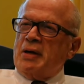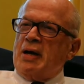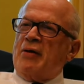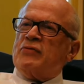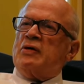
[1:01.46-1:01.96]
They
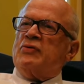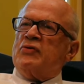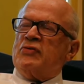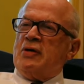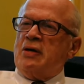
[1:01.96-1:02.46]
have to
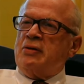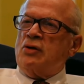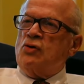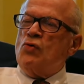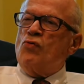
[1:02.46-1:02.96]
understand
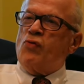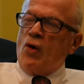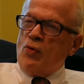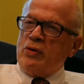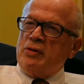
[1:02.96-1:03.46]
that you
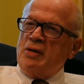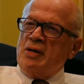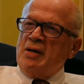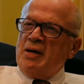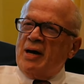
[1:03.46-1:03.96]
voted
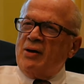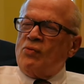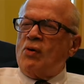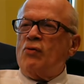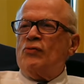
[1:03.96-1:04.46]
and
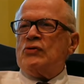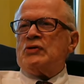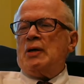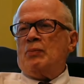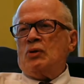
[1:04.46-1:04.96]
wrote for
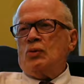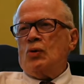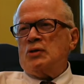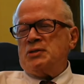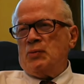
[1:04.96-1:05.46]
some of the
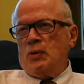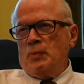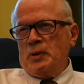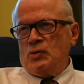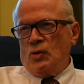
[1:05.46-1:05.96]
laws that we'll
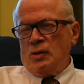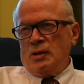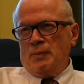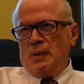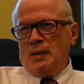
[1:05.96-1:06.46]
be
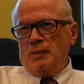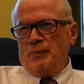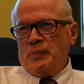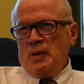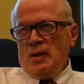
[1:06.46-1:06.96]
talking about.
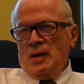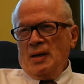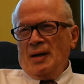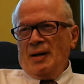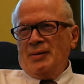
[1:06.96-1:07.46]

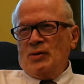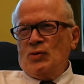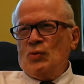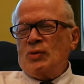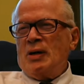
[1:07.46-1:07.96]
And then
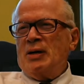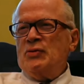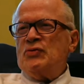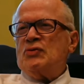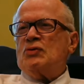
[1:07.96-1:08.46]
you and I
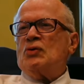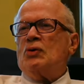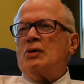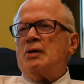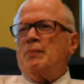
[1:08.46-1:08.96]
used to
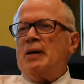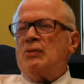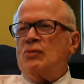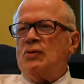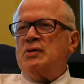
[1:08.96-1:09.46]
talk about
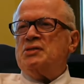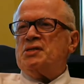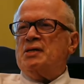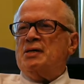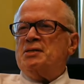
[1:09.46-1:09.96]
all these
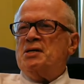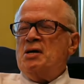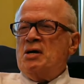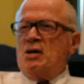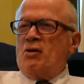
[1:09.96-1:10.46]
things
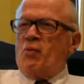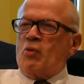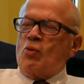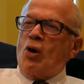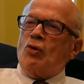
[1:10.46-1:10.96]
when
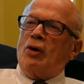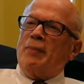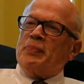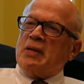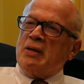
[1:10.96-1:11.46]
we rode
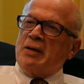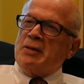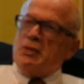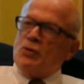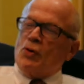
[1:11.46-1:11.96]
up
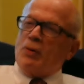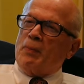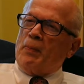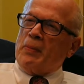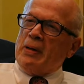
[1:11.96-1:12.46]
in your
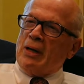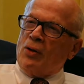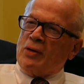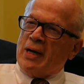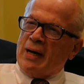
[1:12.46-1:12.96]

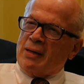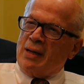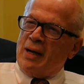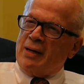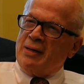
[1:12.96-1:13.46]
yellow
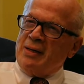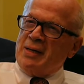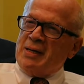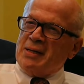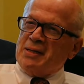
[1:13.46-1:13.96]
Cadillac,
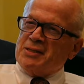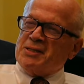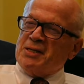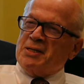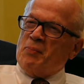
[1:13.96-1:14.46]

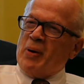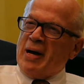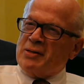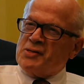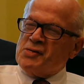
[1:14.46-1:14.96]
listening to
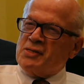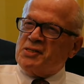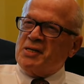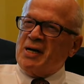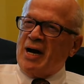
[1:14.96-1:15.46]
Patterson
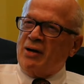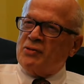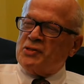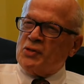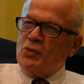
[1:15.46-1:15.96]
sing
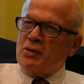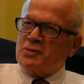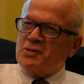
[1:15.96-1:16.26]
Irish songs.